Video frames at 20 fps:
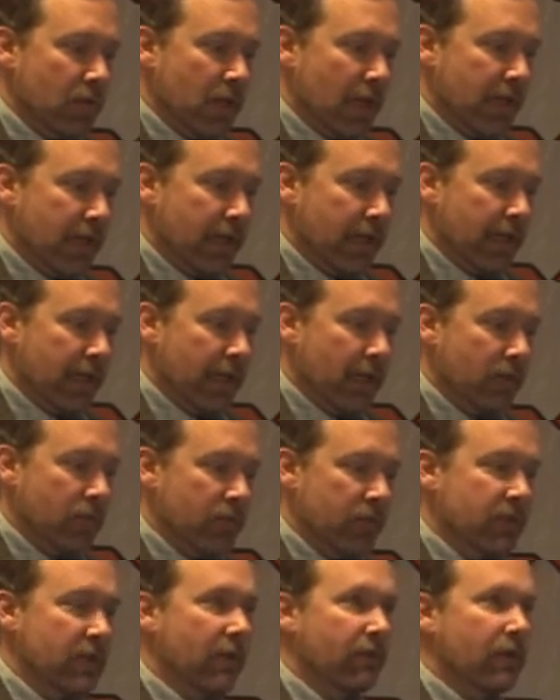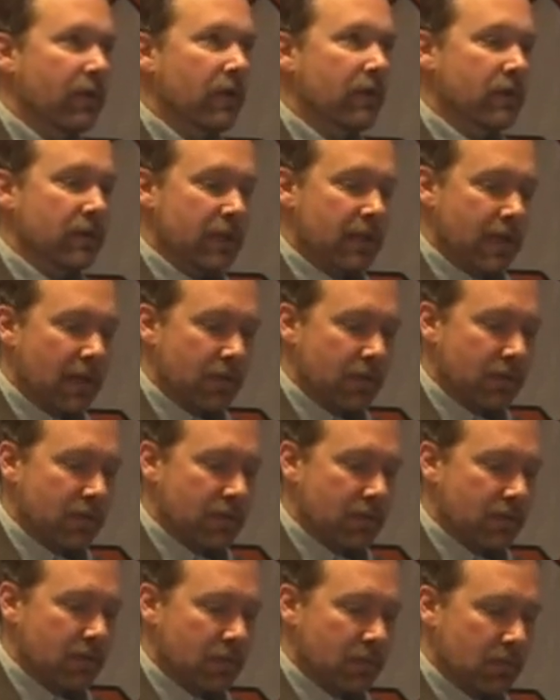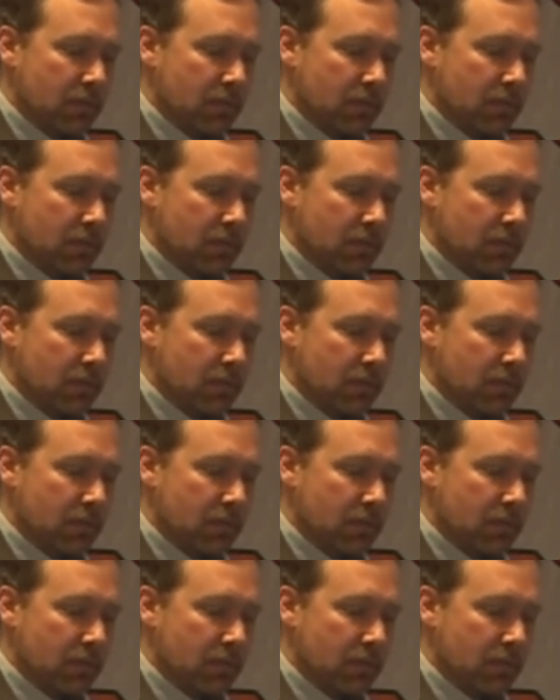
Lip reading: and that count was 700,000.